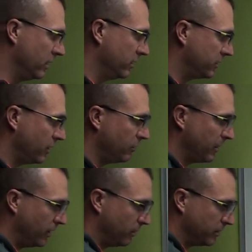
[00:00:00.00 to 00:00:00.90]
So
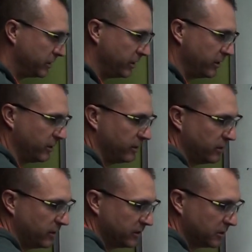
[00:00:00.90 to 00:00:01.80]
my numbers here,
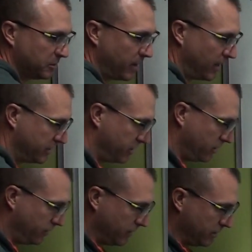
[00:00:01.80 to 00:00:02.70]
this is
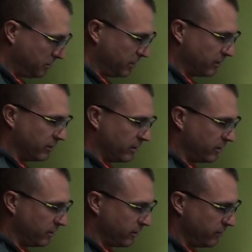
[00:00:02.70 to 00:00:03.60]
positive and it's bigger than
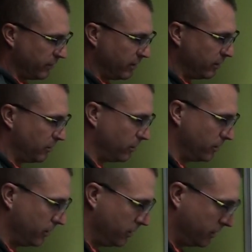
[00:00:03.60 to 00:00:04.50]
our other variable.
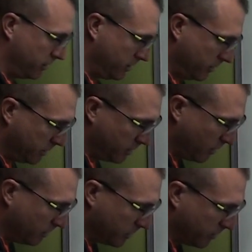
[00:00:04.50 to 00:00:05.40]
So
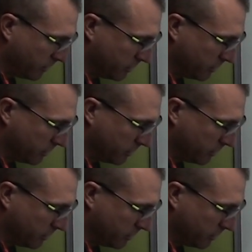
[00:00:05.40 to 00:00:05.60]
I'm just going to